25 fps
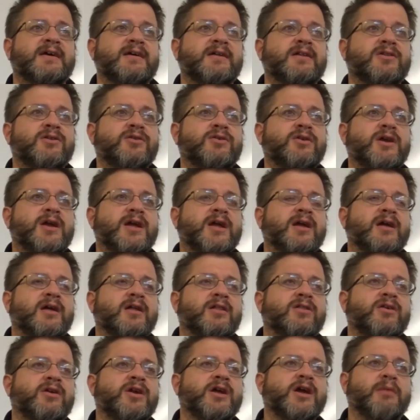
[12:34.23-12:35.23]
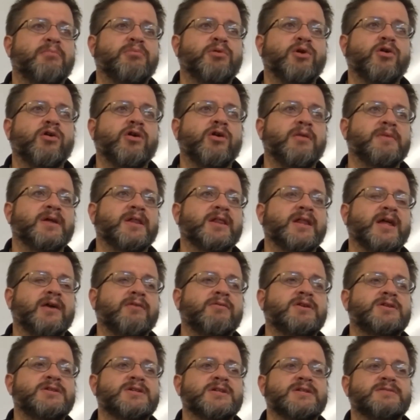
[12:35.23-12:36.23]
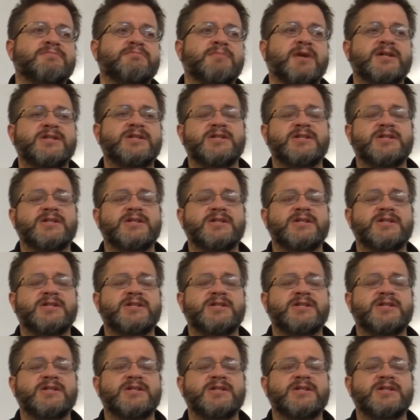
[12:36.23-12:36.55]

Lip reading: learning a programming language is